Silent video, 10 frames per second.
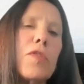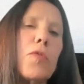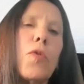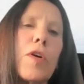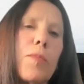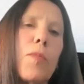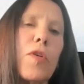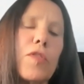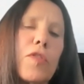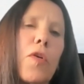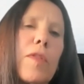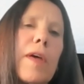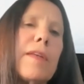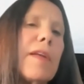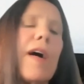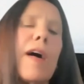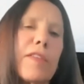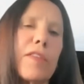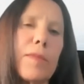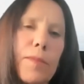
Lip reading: to work more so than not?